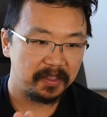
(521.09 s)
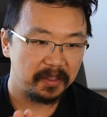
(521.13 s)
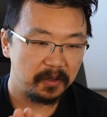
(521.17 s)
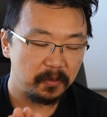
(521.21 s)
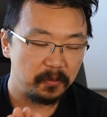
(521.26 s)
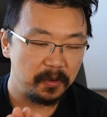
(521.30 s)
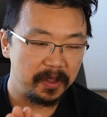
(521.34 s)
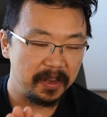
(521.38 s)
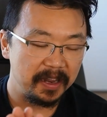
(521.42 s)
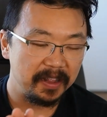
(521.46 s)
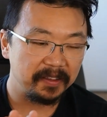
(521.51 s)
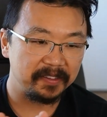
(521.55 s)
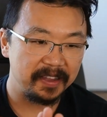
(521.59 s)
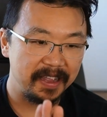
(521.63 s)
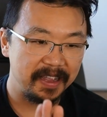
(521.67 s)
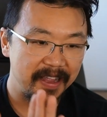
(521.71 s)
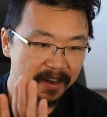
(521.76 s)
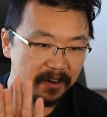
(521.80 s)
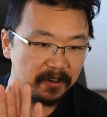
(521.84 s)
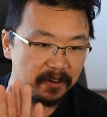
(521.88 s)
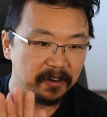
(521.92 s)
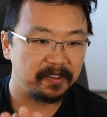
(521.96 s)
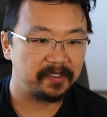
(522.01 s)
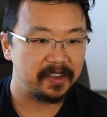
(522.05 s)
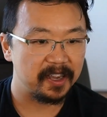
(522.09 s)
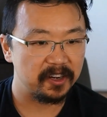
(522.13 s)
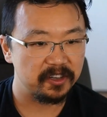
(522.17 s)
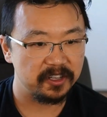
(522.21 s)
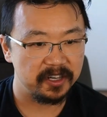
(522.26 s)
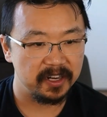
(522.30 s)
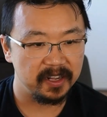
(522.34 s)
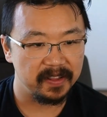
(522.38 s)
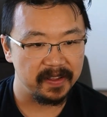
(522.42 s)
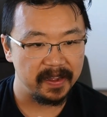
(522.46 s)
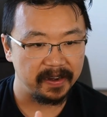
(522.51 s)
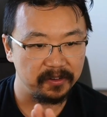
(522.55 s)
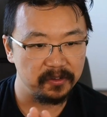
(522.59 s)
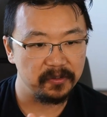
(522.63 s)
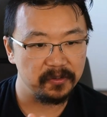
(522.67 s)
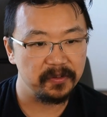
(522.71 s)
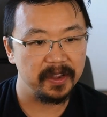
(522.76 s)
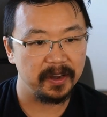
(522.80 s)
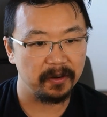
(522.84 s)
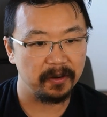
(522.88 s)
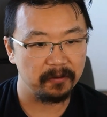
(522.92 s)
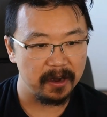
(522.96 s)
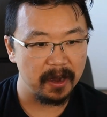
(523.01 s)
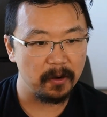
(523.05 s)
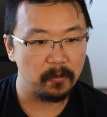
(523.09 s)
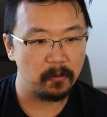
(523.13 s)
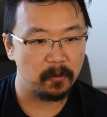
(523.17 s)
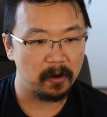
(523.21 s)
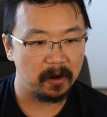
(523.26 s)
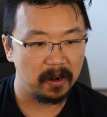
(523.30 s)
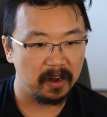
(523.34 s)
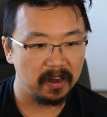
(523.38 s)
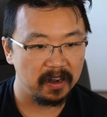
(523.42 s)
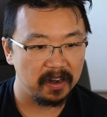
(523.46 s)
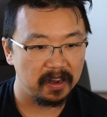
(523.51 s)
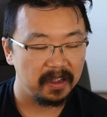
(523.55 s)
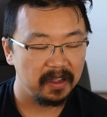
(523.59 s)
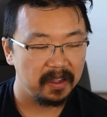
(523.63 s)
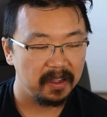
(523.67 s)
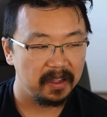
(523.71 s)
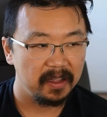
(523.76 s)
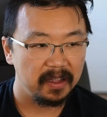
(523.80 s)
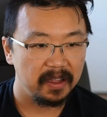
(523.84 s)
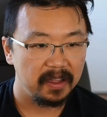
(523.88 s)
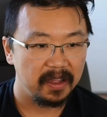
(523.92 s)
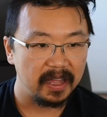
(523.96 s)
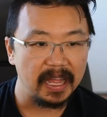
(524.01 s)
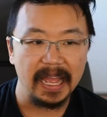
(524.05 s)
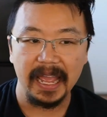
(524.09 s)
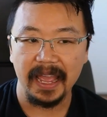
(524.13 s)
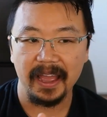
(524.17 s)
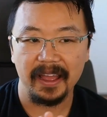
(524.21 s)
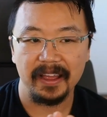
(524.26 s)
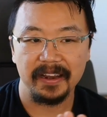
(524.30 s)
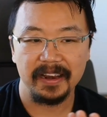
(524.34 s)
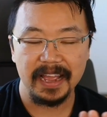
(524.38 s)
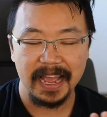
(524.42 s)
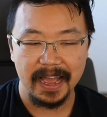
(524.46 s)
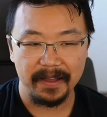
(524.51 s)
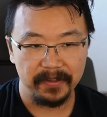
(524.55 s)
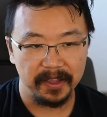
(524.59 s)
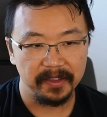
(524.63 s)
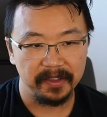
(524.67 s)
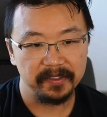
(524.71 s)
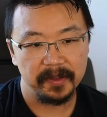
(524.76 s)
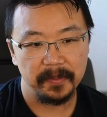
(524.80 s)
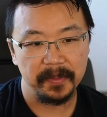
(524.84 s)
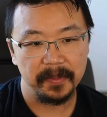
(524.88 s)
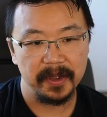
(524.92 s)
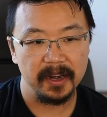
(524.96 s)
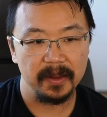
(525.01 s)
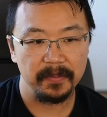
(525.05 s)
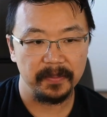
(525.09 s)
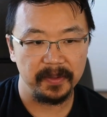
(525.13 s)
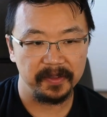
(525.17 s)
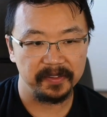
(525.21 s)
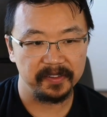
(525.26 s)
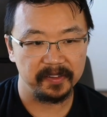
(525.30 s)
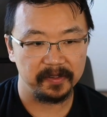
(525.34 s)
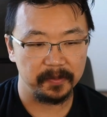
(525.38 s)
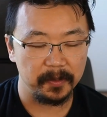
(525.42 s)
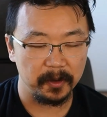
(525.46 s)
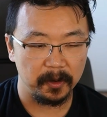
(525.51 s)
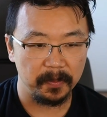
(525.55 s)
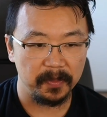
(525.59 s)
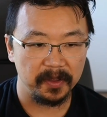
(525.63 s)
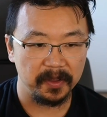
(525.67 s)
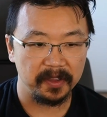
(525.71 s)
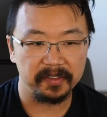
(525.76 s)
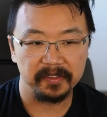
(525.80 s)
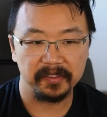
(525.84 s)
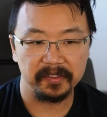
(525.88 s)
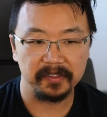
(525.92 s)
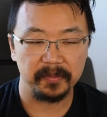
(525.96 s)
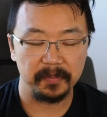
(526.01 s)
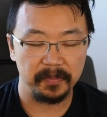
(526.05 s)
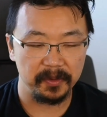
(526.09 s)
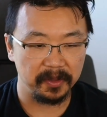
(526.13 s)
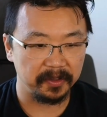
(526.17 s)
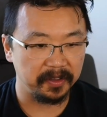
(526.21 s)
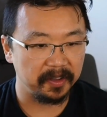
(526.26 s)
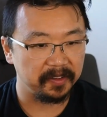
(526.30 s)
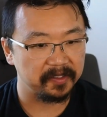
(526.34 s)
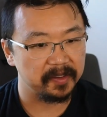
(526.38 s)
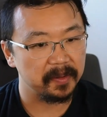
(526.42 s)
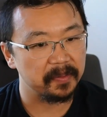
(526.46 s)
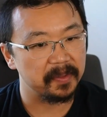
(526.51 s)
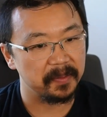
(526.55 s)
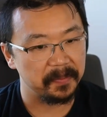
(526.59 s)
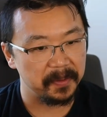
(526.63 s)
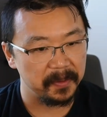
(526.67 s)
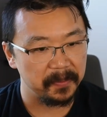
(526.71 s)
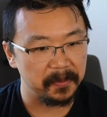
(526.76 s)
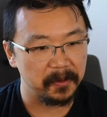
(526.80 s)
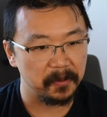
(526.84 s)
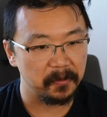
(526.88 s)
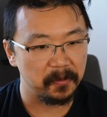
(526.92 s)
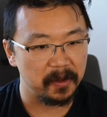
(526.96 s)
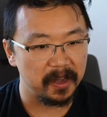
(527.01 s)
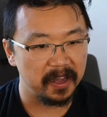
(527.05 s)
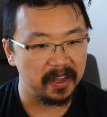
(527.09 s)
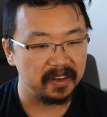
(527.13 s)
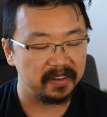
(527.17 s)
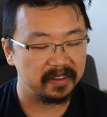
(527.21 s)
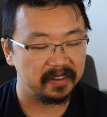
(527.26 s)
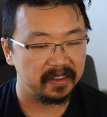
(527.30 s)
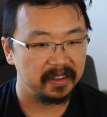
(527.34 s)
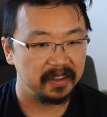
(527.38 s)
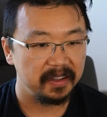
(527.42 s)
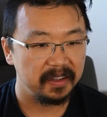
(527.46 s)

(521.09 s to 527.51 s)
When it's the intersection of like doing great work and having some kind of business purpose, building something people want.